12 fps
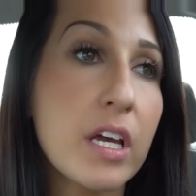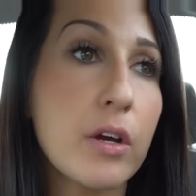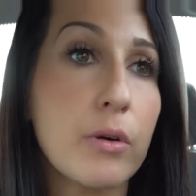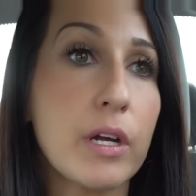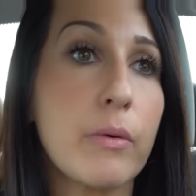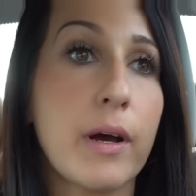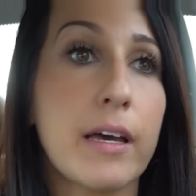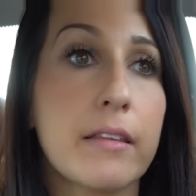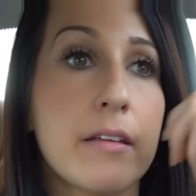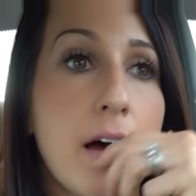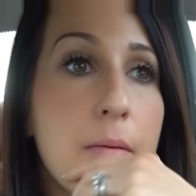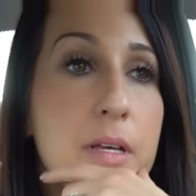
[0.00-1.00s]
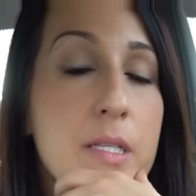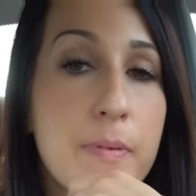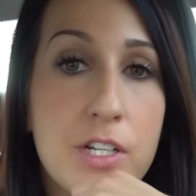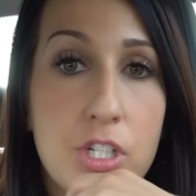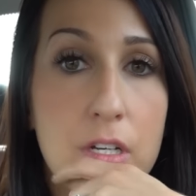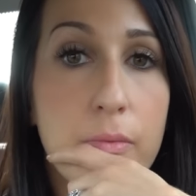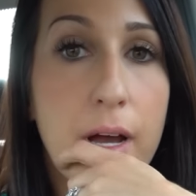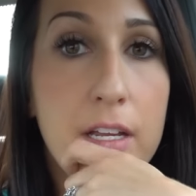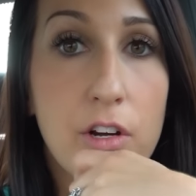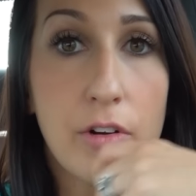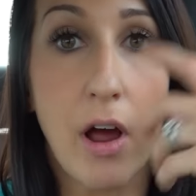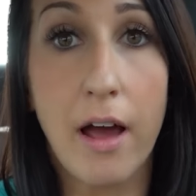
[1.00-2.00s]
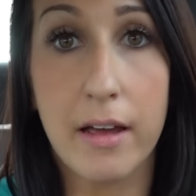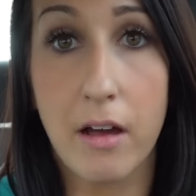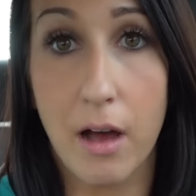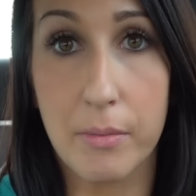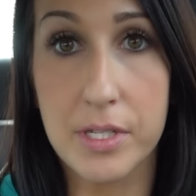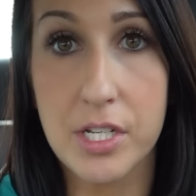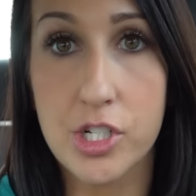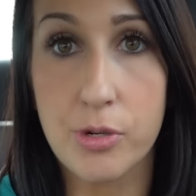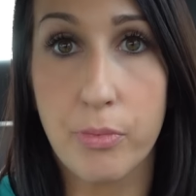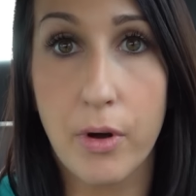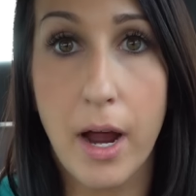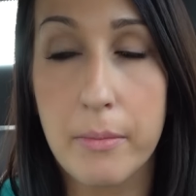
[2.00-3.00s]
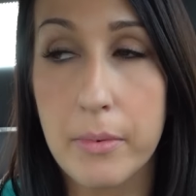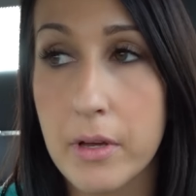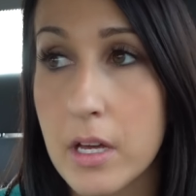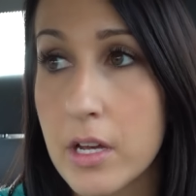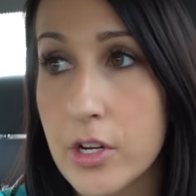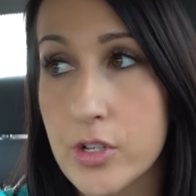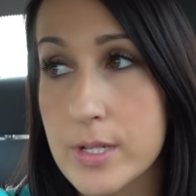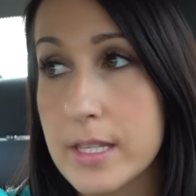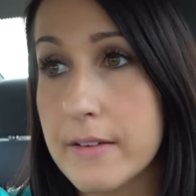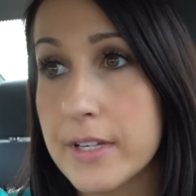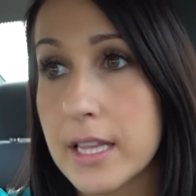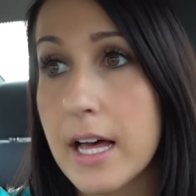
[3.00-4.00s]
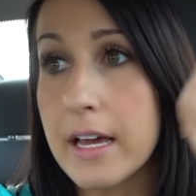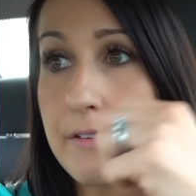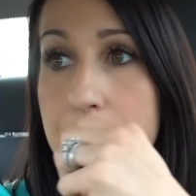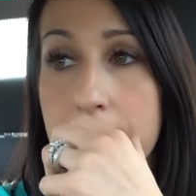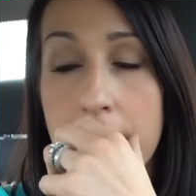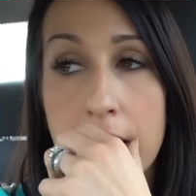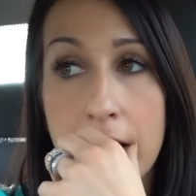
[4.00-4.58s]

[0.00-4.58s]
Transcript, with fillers: agree with, especially when you're not in competition prep, just living life.